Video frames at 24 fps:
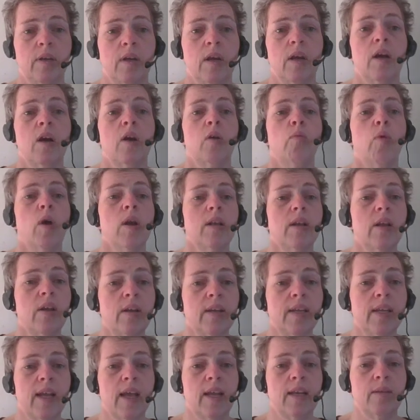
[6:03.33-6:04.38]
what learning
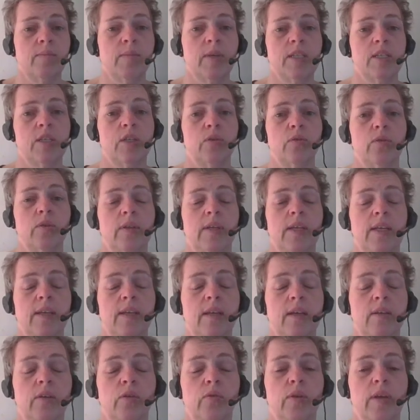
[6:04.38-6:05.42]
elements
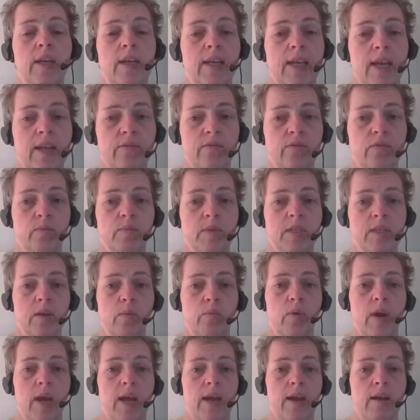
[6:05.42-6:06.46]
you can get from
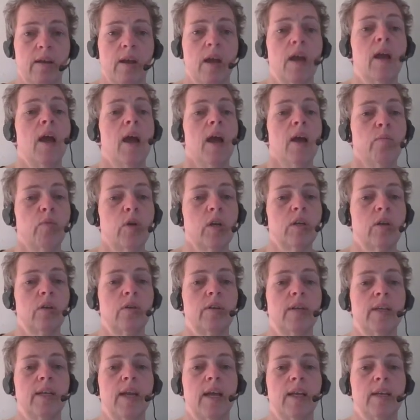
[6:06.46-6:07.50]
somewhere, and what learning
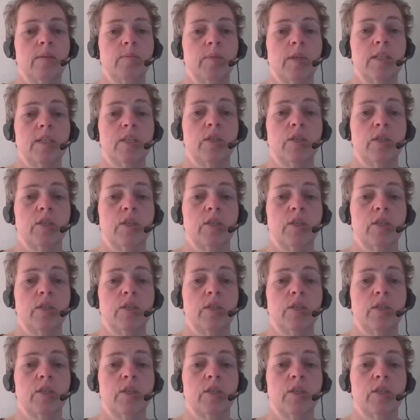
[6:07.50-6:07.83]
elements you